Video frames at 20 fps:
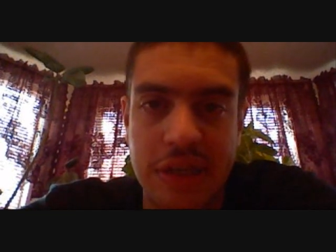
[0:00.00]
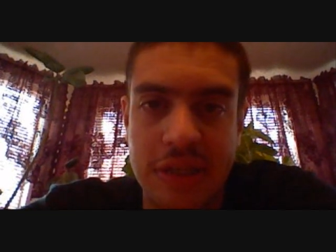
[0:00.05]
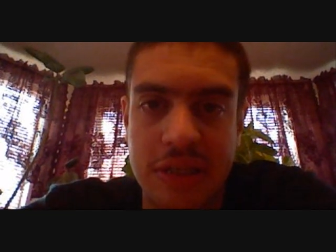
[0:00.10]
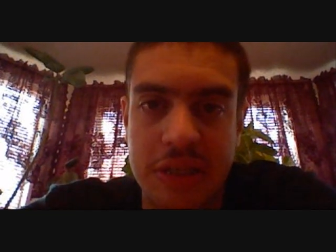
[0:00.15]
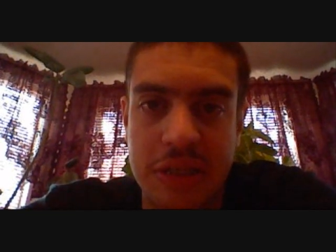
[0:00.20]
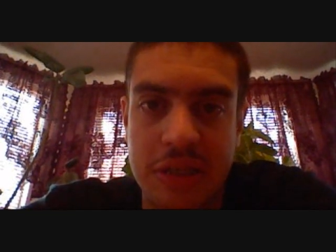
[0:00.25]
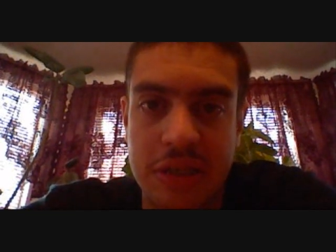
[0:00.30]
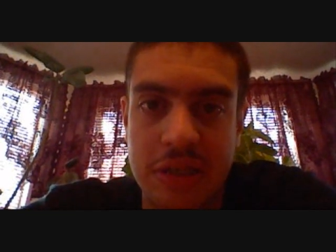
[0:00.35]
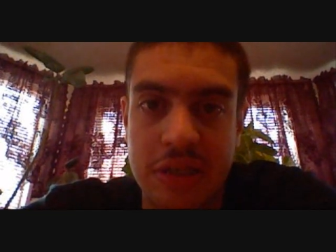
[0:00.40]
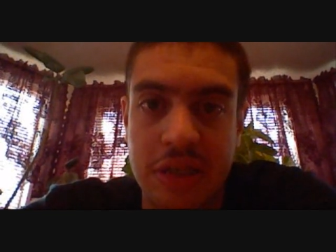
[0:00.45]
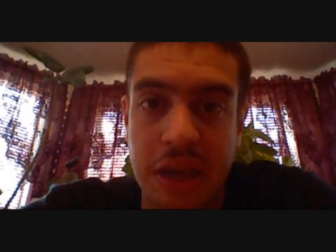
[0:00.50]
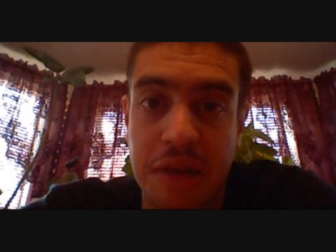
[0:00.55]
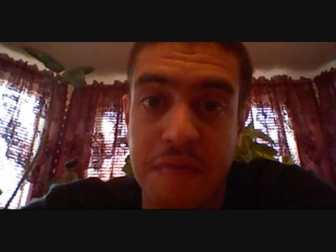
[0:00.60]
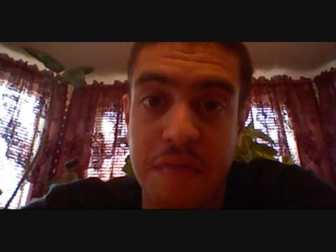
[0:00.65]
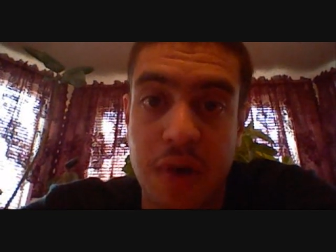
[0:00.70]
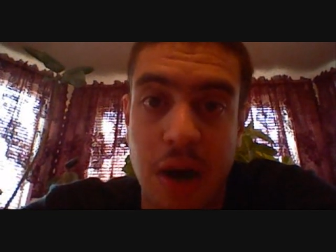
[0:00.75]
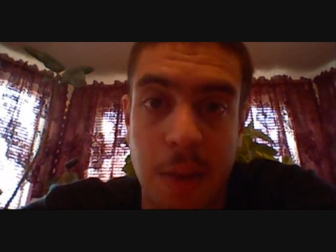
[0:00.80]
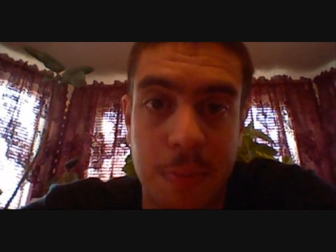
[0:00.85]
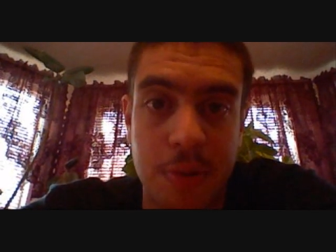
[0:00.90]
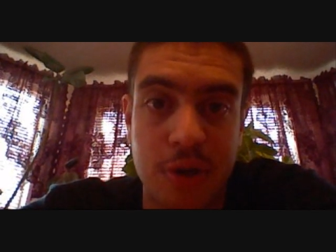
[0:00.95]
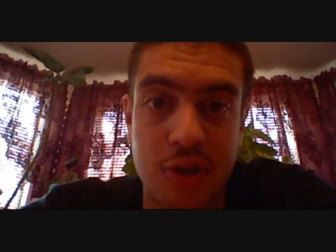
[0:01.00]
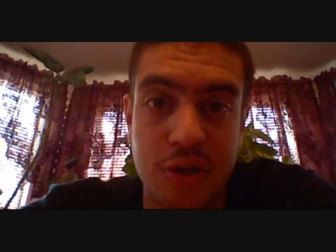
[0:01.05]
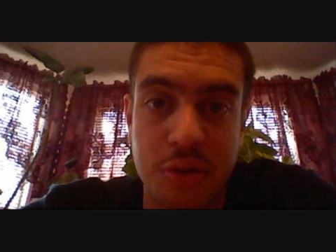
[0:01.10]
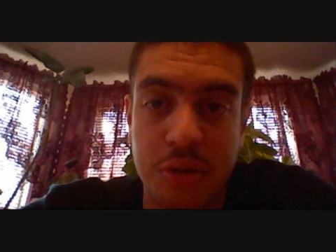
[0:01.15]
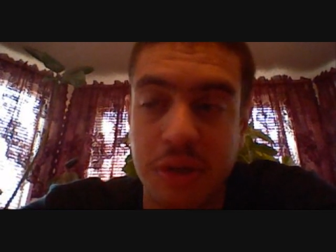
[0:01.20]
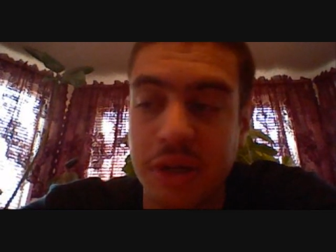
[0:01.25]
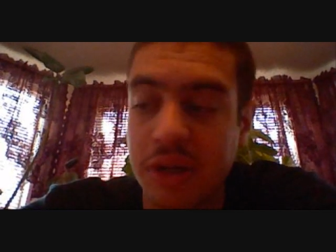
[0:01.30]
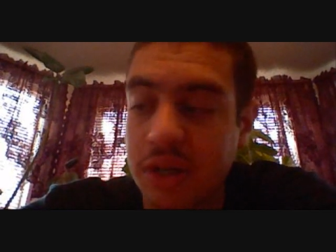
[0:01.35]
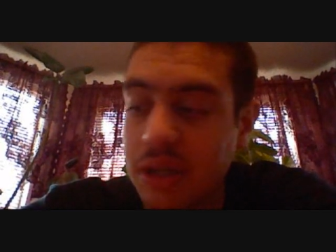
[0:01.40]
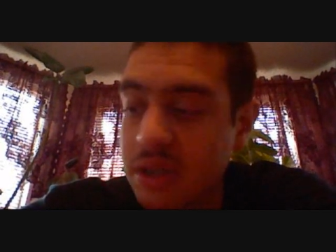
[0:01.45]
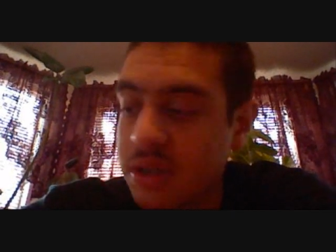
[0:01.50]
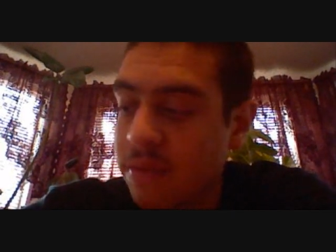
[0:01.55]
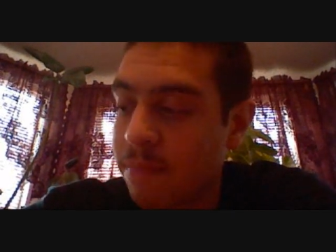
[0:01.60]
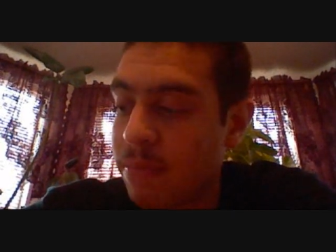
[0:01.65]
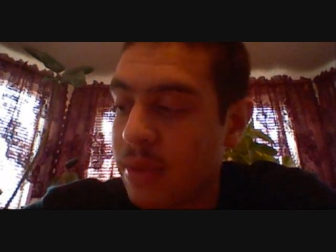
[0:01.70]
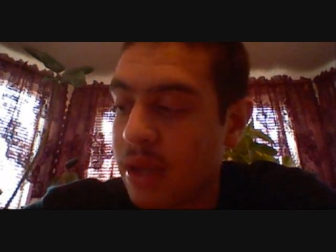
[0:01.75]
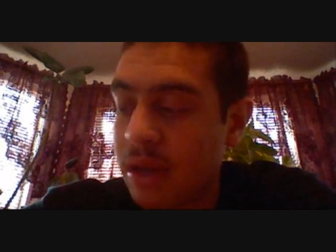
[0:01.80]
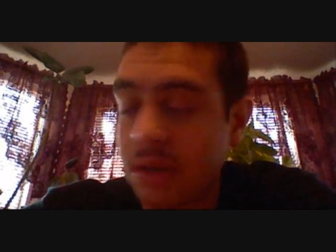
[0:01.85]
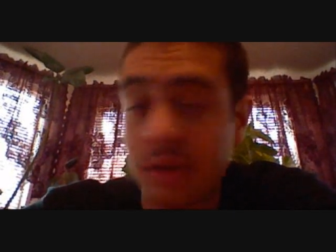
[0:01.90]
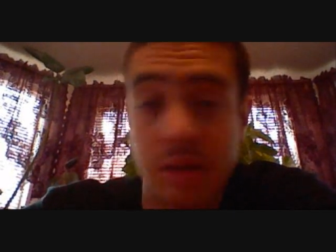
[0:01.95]
24 saves, and
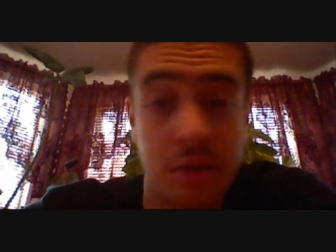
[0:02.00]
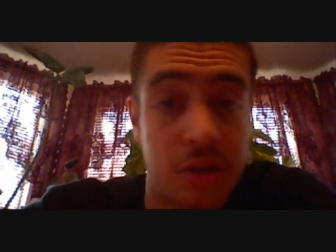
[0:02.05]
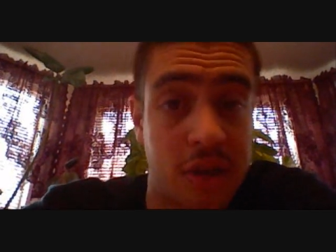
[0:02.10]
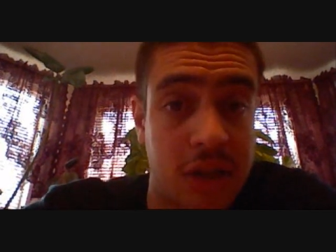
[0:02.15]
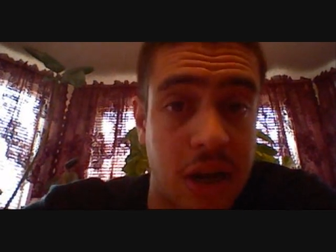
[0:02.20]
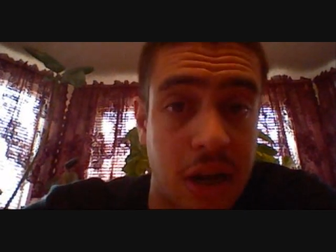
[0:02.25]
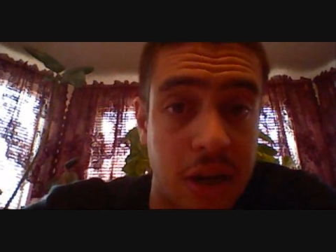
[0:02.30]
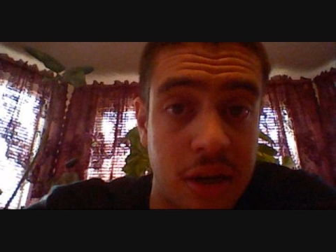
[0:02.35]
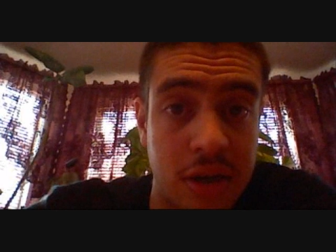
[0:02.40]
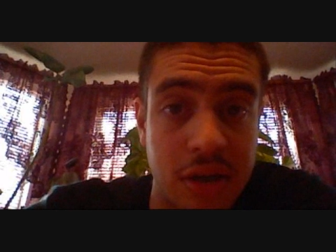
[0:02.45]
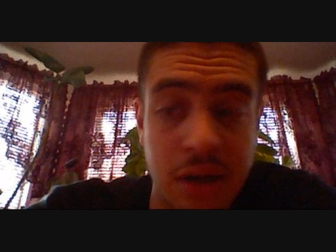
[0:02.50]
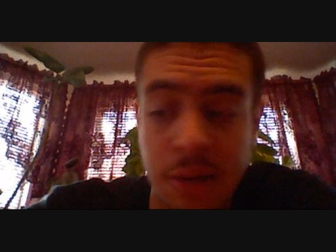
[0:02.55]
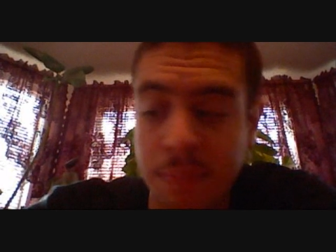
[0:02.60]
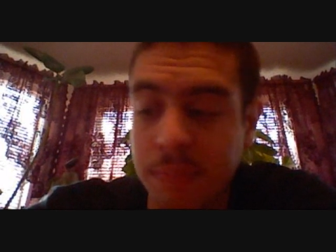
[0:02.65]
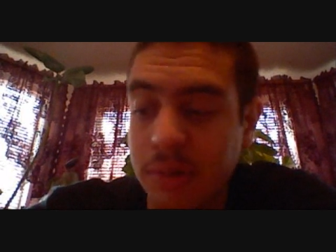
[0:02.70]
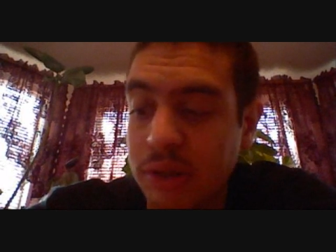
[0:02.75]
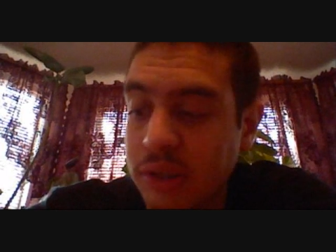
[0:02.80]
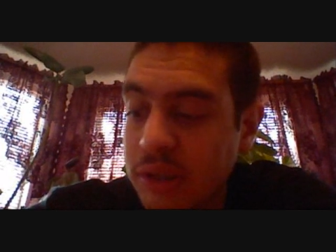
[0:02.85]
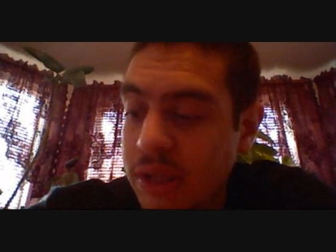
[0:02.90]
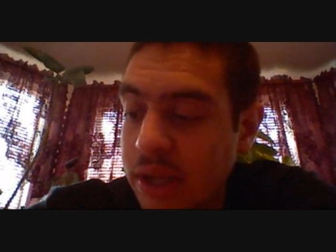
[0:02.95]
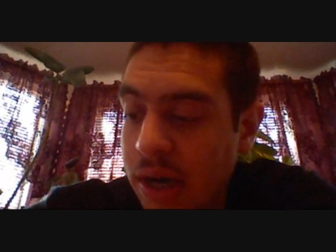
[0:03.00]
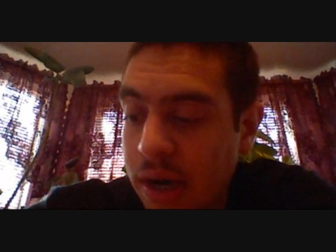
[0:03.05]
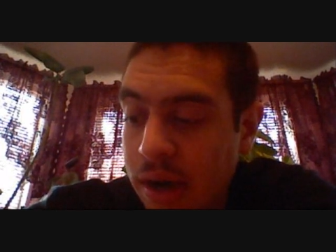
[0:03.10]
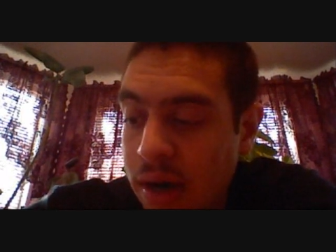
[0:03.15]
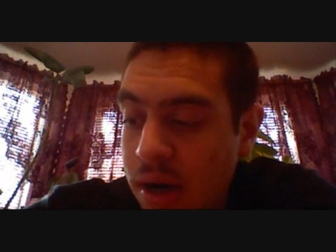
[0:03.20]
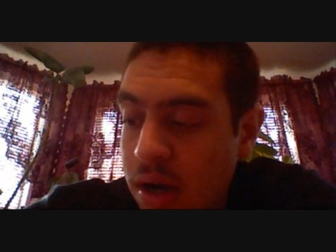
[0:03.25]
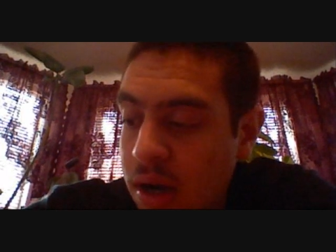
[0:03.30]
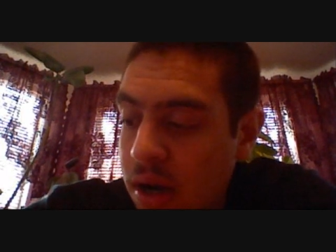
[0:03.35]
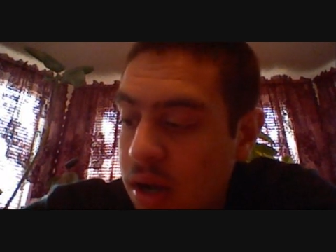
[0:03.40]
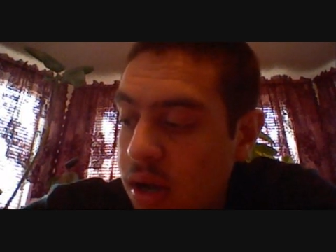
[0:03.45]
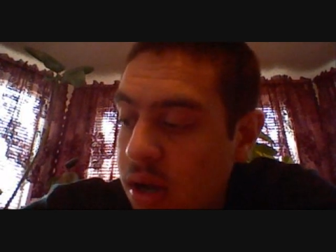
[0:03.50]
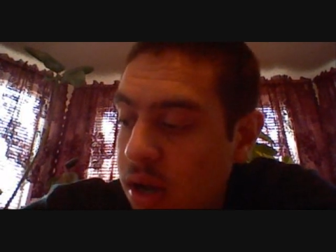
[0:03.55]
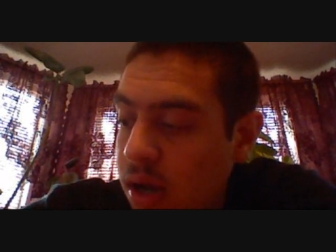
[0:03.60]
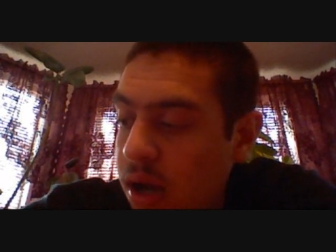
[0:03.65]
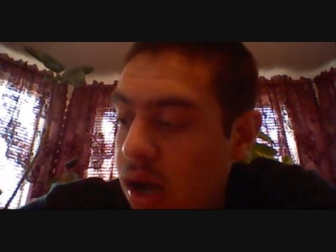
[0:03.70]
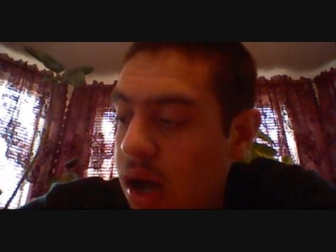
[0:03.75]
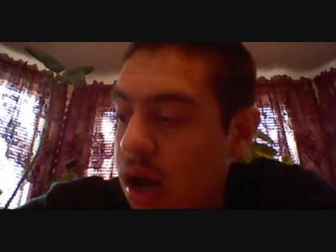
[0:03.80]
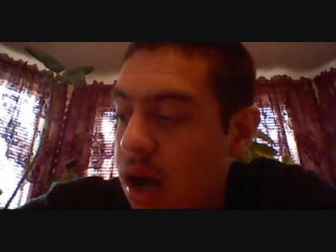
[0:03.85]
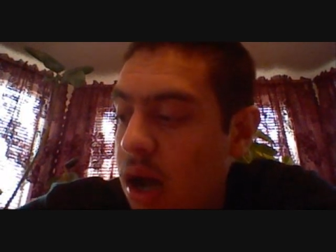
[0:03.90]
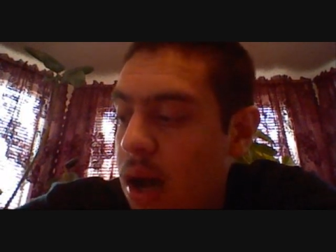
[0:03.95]
26 save opportunities.
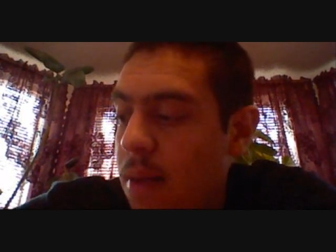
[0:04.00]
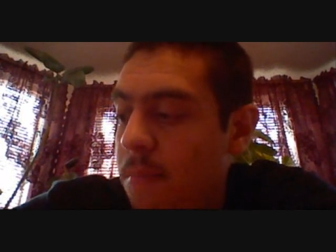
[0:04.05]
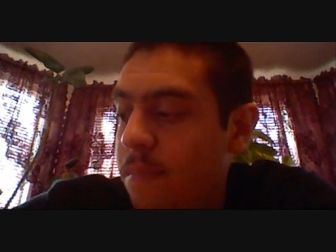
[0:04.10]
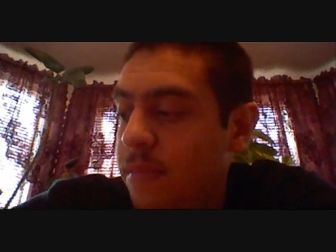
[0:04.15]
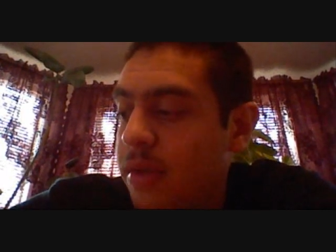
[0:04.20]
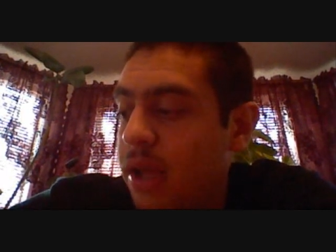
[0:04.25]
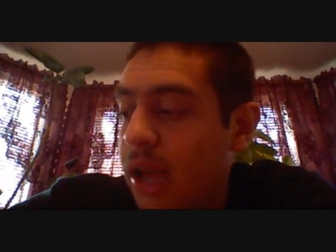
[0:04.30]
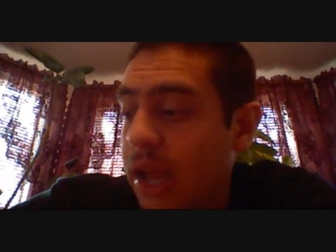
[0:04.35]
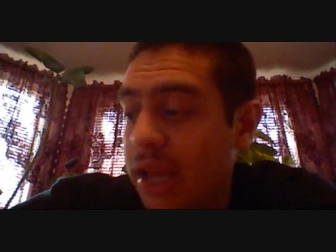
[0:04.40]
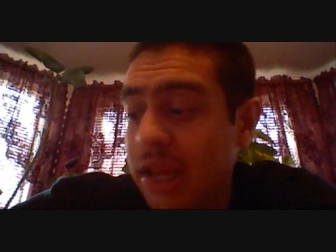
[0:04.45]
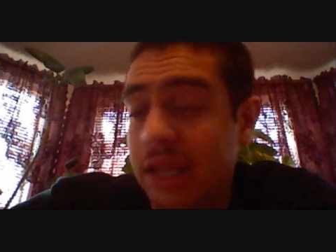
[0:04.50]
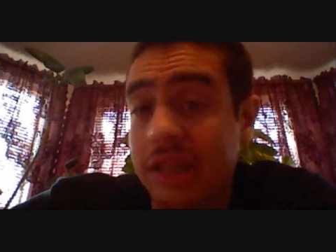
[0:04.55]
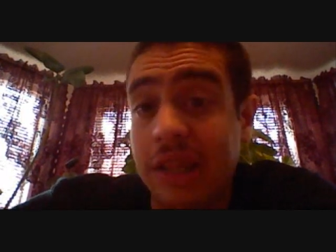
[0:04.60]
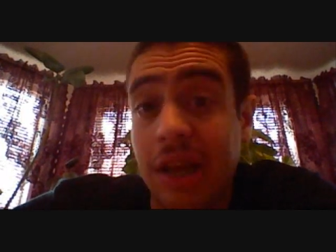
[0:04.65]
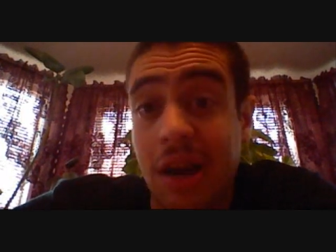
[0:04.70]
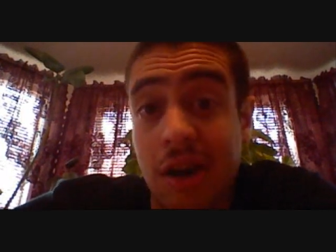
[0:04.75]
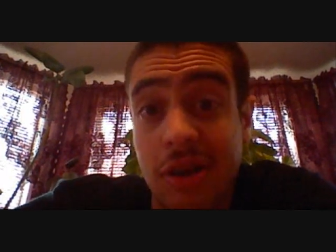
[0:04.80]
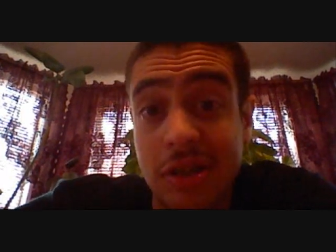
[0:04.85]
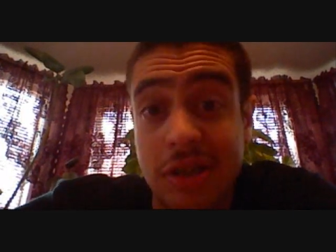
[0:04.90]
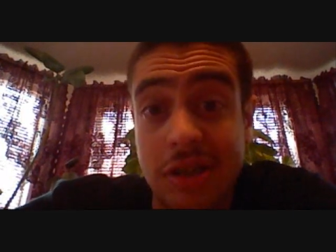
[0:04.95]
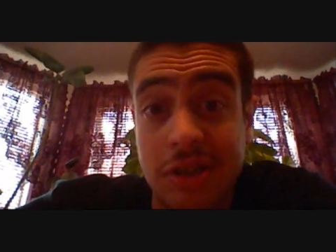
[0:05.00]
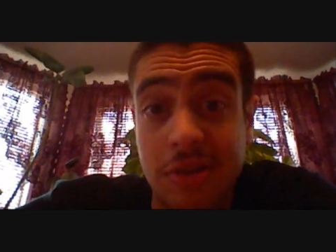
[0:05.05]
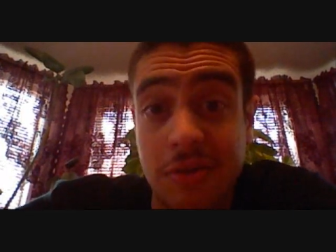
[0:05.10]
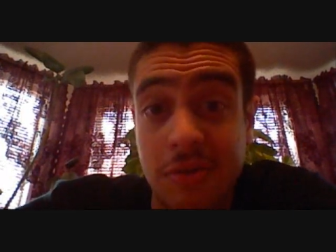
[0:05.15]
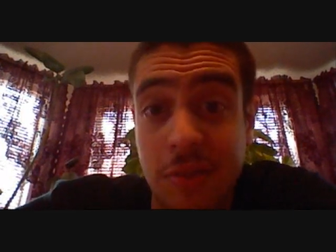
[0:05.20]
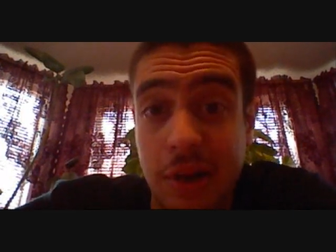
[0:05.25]
So solid numbers there.